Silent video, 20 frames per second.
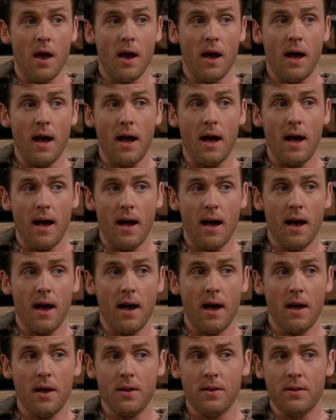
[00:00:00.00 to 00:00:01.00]

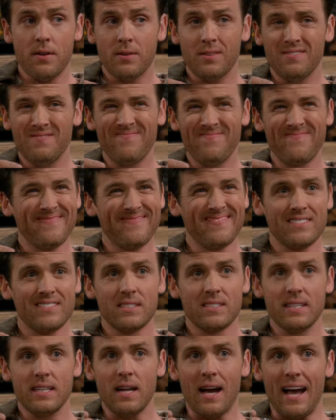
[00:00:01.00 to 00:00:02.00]
Uh,
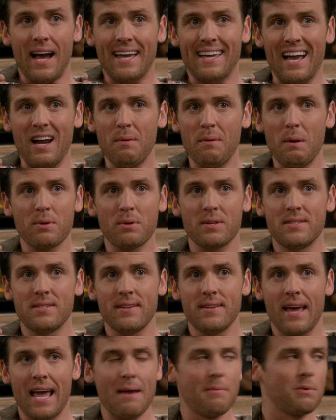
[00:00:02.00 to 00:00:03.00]
I can't remember his
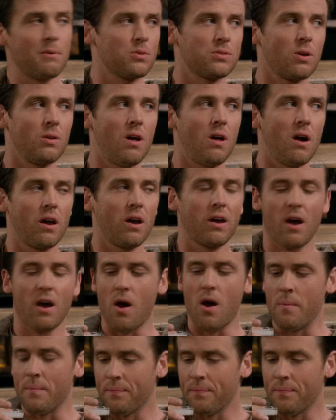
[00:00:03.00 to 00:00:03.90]
name. Mm. It was so long ago.